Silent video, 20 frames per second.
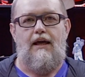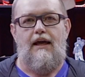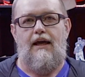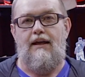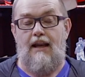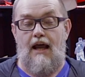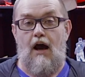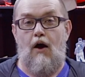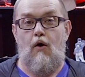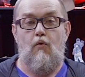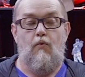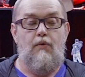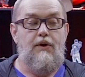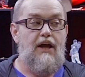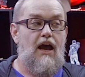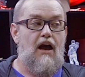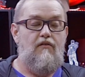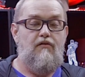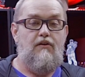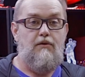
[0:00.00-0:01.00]
And now we
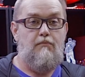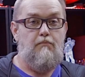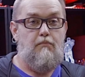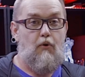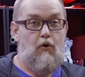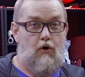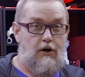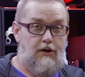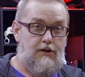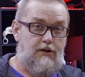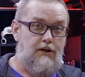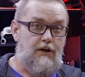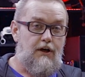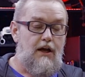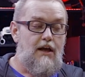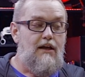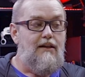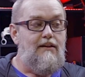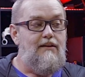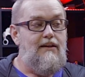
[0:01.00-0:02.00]
have an importer
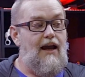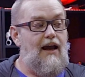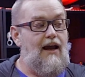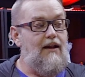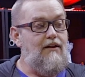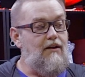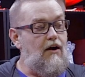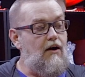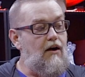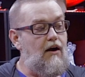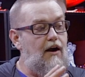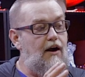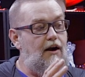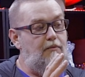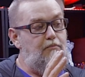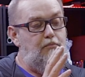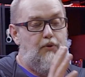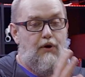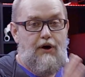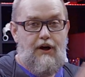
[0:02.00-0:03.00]
that
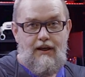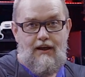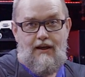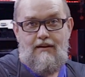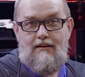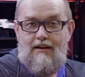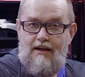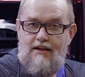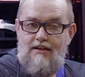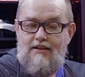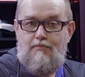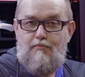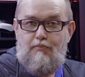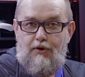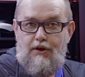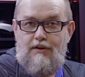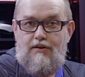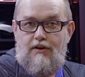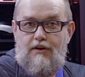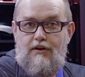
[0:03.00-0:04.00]
are bringing this
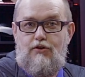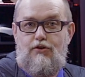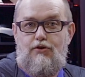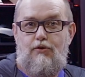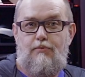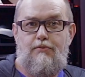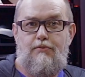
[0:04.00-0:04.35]
printer to